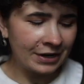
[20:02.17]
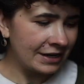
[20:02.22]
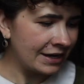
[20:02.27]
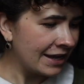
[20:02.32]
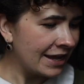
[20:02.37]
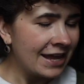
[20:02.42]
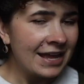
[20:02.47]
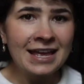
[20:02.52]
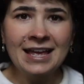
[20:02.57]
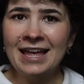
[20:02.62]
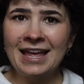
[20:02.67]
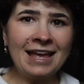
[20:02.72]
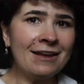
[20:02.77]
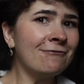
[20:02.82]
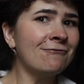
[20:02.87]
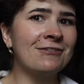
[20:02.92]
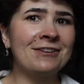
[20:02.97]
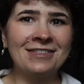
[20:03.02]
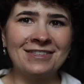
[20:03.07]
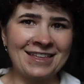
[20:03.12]
and
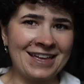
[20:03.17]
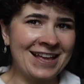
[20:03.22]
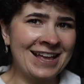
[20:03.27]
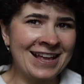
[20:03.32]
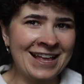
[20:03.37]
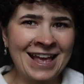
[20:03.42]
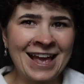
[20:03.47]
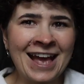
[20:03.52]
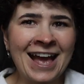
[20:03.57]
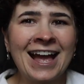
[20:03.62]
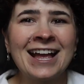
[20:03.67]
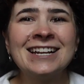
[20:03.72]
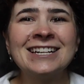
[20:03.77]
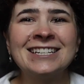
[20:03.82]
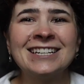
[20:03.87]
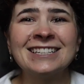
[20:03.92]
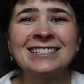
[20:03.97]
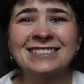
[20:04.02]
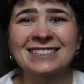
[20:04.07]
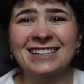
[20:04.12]
everything. I
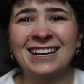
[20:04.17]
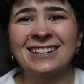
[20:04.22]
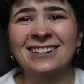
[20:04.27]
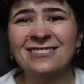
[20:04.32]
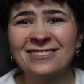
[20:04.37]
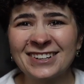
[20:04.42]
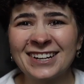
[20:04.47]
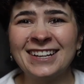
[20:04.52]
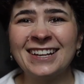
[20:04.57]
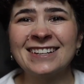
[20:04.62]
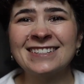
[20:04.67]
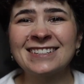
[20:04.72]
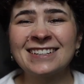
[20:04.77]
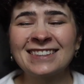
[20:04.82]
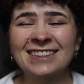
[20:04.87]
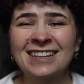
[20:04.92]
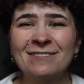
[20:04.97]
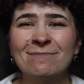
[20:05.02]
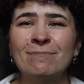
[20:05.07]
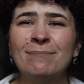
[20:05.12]
just started
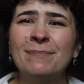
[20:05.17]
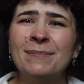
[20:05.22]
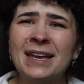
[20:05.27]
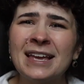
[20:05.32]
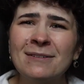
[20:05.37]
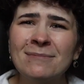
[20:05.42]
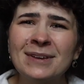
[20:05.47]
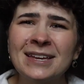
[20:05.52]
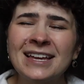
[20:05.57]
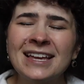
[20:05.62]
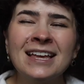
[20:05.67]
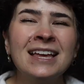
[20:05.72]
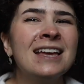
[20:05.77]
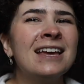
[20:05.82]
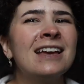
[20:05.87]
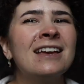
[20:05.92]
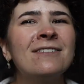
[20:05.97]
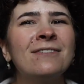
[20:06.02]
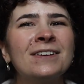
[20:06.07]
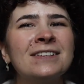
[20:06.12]
realizing that maybe
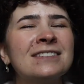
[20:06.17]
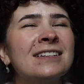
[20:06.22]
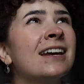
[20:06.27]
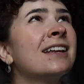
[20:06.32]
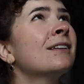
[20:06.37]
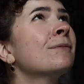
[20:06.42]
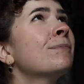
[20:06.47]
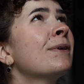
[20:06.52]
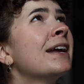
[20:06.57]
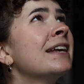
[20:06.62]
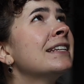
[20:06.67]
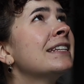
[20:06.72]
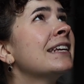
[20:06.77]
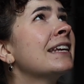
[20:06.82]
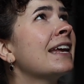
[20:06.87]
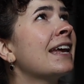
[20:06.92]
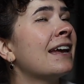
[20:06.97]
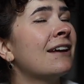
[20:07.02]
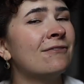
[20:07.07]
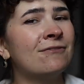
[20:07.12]
if I started
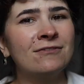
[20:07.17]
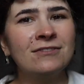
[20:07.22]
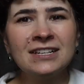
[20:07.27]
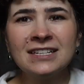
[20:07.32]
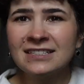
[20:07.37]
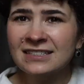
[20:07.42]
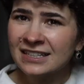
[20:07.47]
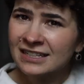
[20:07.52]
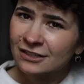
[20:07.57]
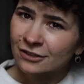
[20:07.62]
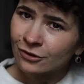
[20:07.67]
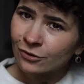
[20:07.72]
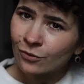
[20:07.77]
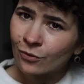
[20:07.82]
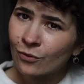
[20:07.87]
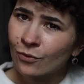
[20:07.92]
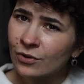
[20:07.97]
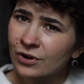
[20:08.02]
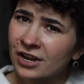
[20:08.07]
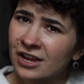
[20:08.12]
painting every single
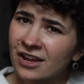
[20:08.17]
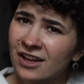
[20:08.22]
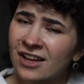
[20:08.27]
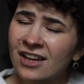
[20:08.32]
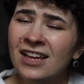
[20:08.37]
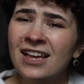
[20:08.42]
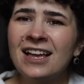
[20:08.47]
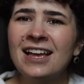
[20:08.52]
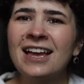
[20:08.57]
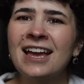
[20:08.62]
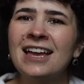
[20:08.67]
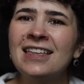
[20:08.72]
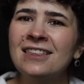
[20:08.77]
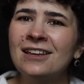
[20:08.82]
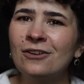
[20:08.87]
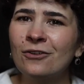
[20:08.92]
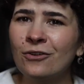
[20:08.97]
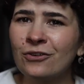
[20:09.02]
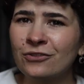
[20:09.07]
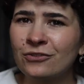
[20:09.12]
corner and
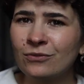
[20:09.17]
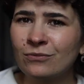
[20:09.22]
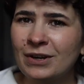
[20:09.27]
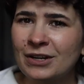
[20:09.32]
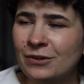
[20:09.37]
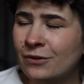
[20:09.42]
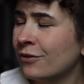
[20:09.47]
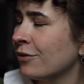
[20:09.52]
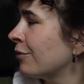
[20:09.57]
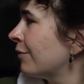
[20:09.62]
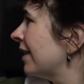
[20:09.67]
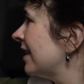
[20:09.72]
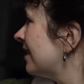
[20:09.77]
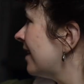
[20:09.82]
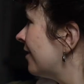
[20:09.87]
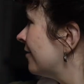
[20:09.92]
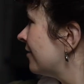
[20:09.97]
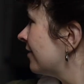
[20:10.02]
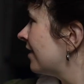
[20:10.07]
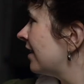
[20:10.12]
then also went all the way
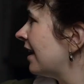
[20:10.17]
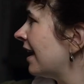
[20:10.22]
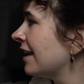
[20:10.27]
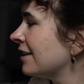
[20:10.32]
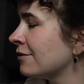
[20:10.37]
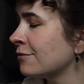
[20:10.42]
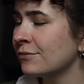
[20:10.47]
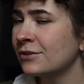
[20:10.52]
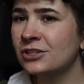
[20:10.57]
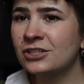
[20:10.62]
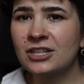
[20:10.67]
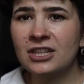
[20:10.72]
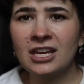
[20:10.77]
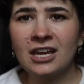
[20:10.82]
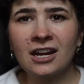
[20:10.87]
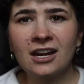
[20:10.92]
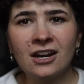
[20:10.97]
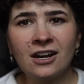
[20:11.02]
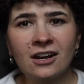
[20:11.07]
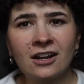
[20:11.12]
down to the light switch
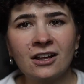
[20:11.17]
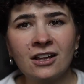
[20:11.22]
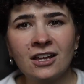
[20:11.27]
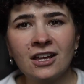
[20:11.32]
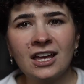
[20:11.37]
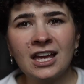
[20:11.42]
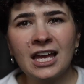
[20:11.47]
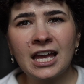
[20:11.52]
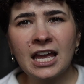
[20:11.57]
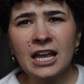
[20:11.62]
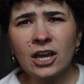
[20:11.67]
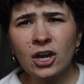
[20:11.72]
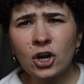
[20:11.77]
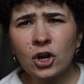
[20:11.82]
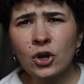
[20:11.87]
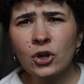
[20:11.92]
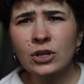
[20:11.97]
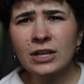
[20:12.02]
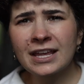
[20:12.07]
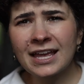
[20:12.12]
there, it
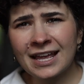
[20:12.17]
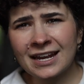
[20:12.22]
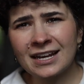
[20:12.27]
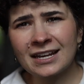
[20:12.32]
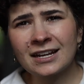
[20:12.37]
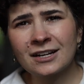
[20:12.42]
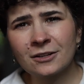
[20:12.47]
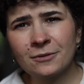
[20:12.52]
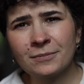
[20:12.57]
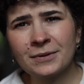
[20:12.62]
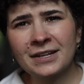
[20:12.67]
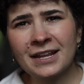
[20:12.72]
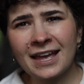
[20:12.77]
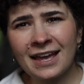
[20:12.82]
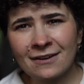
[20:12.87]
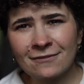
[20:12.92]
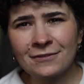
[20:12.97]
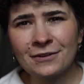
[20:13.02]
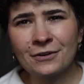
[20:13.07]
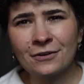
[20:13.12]
could get a little bit
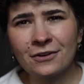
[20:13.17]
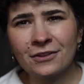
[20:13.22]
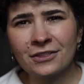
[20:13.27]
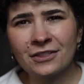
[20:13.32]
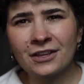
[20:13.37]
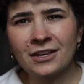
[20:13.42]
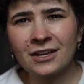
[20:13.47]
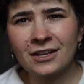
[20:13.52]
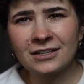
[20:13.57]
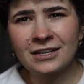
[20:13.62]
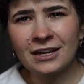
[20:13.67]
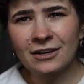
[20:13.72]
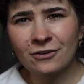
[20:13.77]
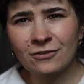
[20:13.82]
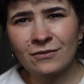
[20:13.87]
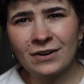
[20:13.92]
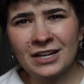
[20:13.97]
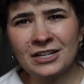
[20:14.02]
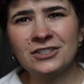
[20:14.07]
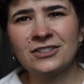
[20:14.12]
heavy on the
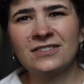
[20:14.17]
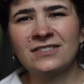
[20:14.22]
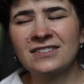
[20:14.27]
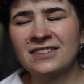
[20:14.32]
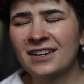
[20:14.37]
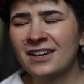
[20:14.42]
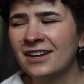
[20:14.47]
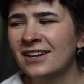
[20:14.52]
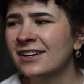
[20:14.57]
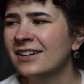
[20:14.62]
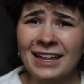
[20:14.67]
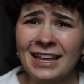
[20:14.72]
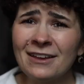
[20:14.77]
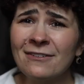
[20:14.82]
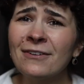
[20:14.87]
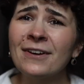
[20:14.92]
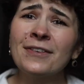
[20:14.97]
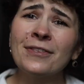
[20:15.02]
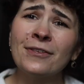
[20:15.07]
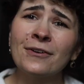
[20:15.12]
decoration side.
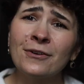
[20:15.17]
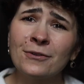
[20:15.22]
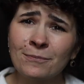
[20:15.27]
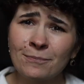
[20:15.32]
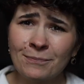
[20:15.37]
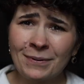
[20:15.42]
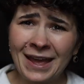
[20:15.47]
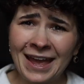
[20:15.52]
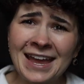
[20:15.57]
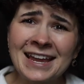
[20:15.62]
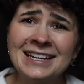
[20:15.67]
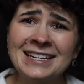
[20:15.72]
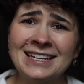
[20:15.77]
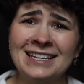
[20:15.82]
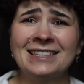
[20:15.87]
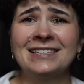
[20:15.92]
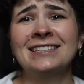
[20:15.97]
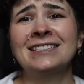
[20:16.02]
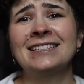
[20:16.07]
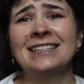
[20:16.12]
If I thought
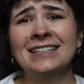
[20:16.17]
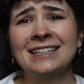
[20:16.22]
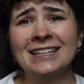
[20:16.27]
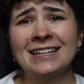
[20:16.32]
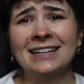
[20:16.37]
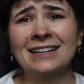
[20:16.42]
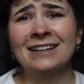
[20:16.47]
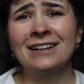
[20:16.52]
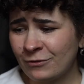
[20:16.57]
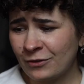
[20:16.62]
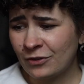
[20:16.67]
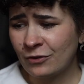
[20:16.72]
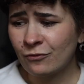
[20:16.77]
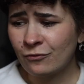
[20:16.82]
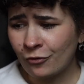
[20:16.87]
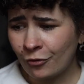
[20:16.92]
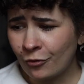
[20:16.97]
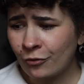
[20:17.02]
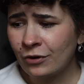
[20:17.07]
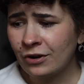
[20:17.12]
painting the ceiling with a
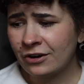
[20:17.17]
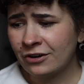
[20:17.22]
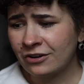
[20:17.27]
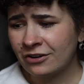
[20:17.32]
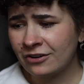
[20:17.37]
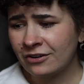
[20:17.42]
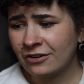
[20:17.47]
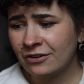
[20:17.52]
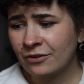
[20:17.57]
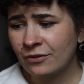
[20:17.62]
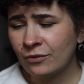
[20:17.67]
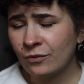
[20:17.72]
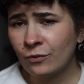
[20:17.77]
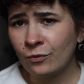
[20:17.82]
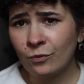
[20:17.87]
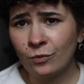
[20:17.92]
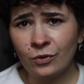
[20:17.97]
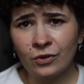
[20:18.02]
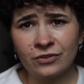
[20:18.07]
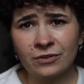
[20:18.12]
roller
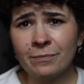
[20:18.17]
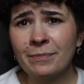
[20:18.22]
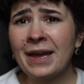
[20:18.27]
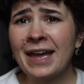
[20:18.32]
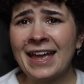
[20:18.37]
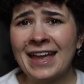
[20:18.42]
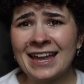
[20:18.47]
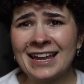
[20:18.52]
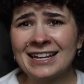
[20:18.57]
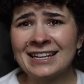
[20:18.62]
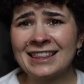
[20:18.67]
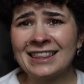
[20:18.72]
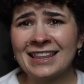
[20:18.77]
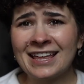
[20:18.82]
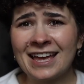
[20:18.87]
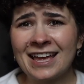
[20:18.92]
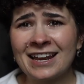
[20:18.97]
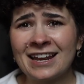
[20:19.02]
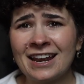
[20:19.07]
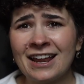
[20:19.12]
was a pain,
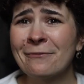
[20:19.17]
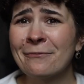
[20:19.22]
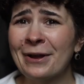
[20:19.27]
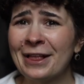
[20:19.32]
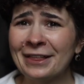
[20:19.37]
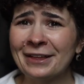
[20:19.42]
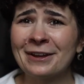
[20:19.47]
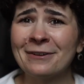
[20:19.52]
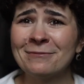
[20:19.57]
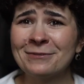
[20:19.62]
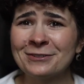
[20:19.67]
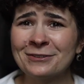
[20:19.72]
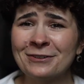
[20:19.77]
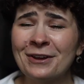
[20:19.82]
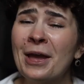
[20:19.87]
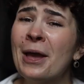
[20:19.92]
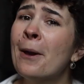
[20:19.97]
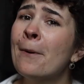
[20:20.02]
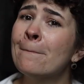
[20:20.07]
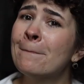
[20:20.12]
then welcome to
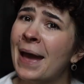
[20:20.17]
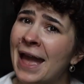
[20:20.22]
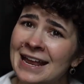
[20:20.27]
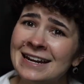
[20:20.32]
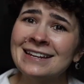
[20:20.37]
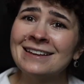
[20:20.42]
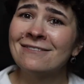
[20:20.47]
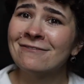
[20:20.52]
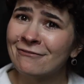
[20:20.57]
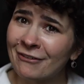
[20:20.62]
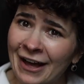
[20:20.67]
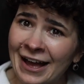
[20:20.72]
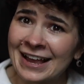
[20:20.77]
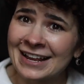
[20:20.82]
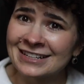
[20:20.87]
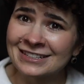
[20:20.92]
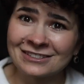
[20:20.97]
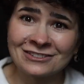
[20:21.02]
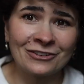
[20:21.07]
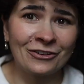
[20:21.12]
painting
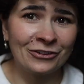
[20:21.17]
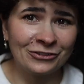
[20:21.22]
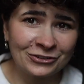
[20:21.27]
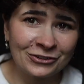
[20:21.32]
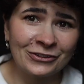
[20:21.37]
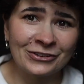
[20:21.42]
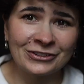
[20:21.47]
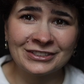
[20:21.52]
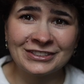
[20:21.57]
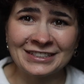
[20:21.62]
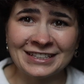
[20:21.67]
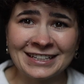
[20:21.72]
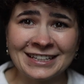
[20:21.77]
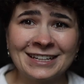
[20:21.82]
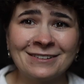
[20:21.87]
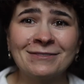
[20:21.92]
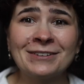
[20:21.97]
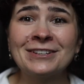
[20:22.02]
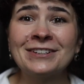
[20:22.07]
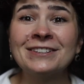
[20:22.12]
vines onto the
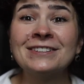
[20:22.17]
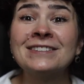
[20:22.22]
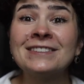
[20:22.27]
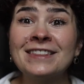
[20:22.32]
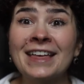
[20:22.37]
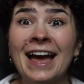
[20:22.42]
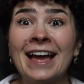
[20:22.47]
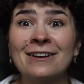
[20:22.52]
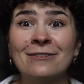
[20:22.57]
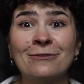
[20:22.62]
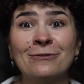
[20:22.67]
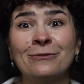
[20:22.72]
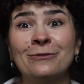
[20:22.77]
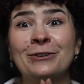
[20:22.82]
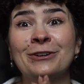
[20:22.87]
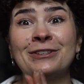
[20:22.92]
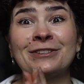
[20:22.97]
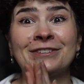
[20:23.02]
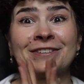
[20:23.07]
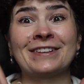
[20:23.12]
ceiling, because that
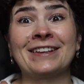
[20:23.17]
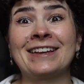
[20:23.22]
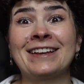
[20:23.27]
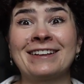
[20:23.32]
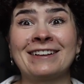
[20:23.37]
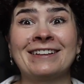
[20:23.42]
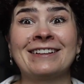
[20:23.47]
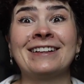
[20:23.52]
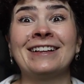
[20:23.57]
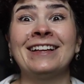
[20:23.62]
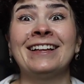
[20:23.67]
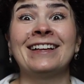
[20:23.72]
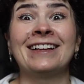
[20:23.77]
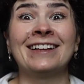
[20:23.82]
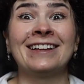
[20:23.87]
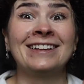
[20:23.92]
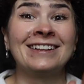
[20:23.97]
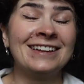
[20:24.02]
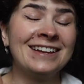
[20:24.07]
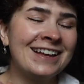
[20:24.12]
was like
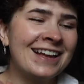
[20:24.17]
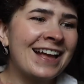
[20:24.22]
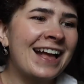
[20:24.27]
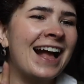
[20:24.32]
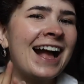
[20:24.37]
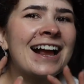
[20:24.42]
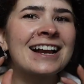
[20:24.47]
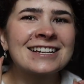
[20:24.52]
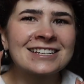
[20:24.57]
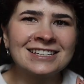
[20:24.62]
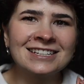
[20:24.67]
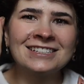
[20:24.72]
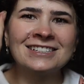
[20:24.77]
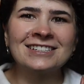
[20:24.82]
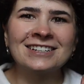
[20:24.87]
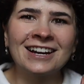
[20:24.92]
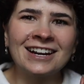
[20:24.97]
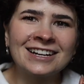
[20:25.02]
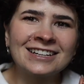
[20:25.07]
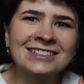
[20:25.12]
actually
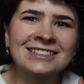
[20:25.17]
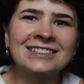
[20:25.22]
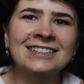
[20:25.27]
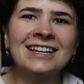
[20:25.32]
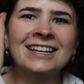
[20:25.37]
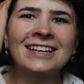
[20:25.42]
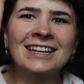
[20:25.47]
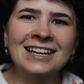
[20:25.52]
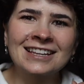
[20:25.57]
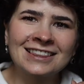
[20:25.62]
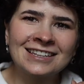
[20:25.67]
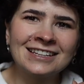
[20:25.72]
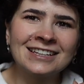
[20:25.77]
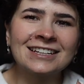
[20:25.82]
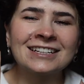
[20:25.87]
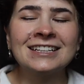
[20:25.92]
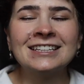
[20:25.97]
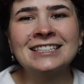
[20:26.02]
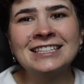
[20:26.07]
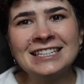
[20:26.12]
trying to like get the
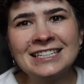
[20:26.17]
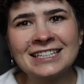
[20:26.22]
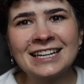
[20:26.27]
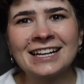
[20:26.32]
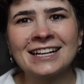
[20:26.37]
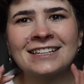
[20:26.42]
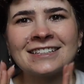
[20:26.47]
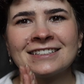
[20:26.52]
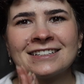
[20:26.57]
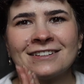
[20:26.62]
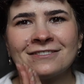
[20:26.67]
little details and